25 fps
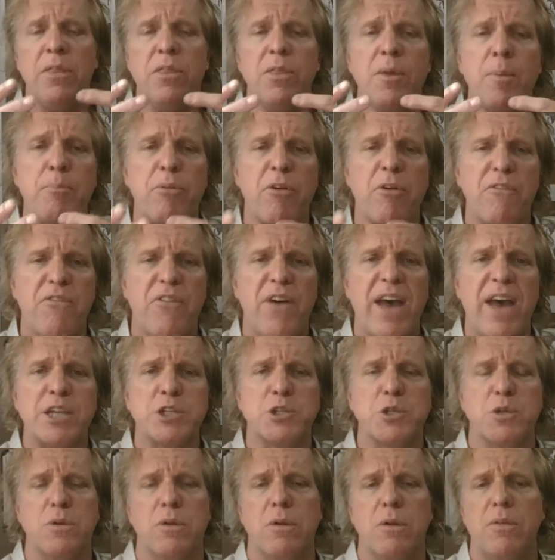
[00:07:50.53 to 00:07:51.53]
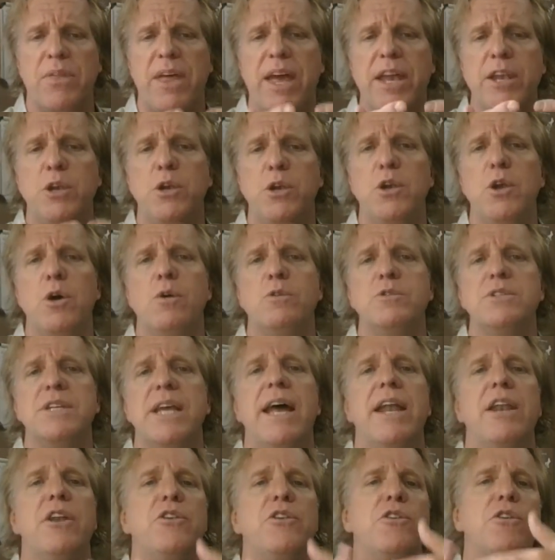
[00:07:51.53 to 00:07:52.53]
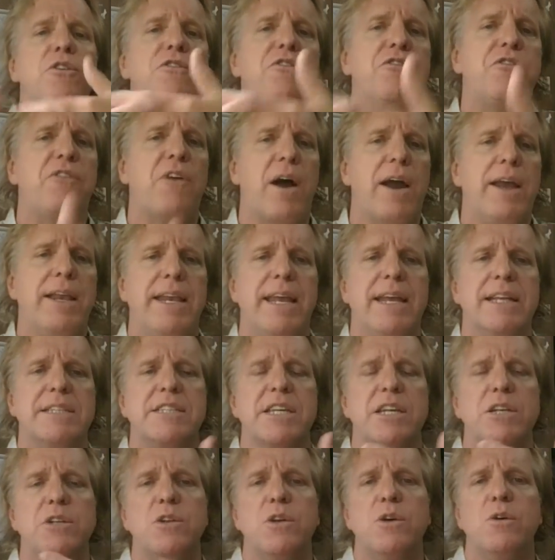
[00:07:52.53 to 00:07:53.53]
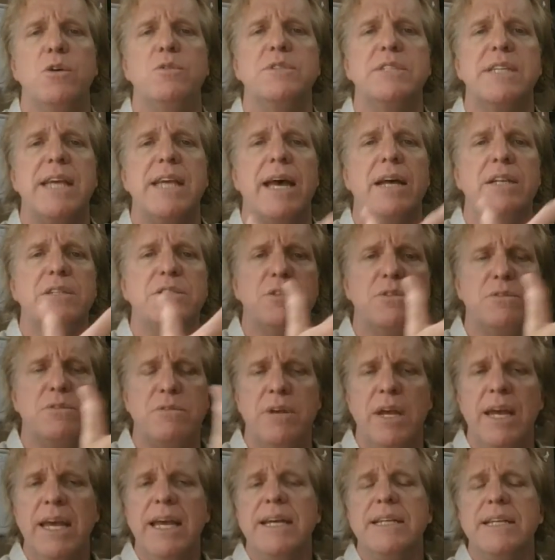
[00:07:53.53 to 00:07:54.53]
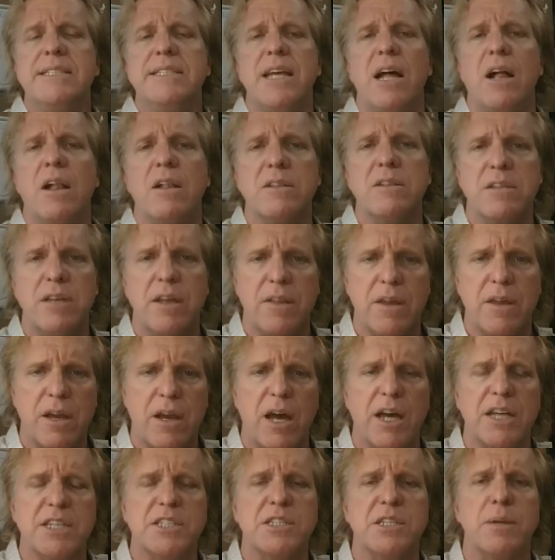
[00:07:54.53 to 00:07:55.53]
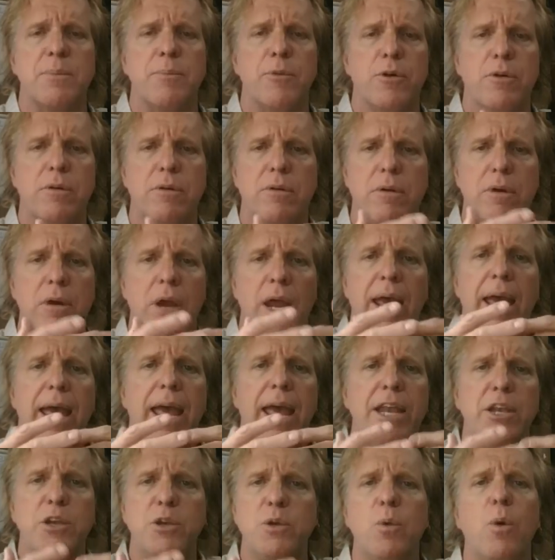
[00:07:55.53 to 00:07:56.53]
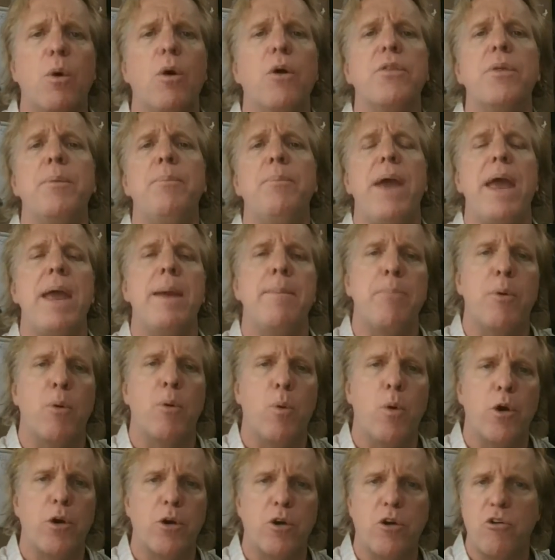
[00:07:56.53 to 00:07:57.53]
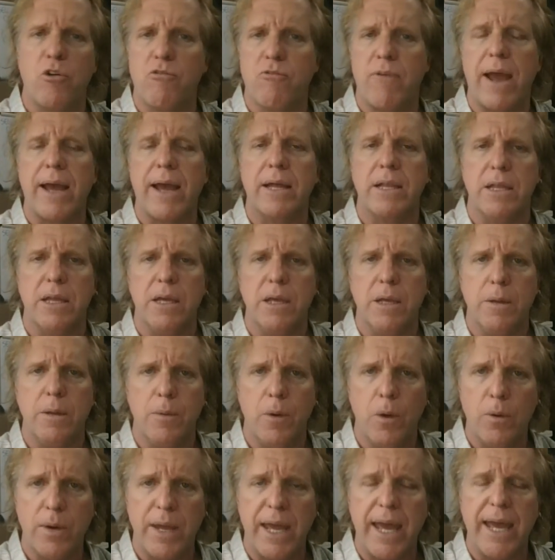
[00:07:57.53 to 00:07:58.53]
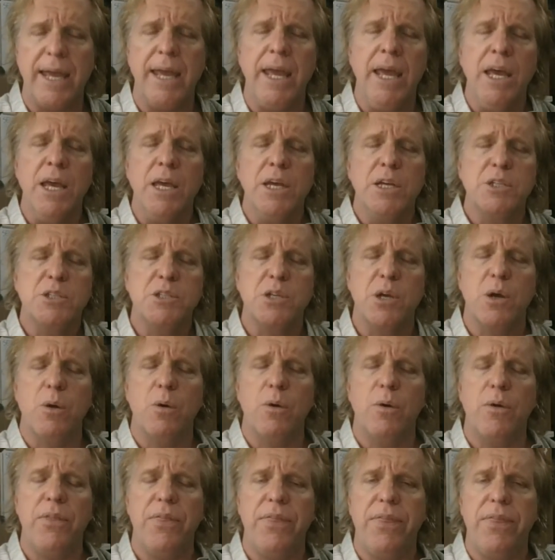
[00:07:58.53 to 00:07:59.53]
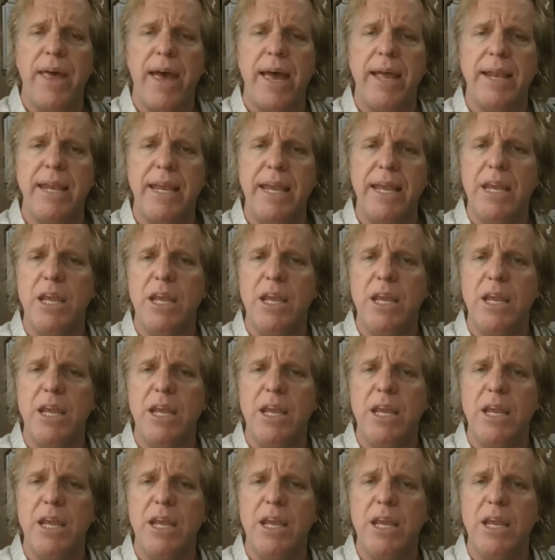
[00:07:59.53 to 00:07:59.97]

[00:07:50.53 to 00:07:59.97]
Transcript: the professional that knows how to do financing, knows how to sell to the customer and do all the paperwork correctly. Okay, so that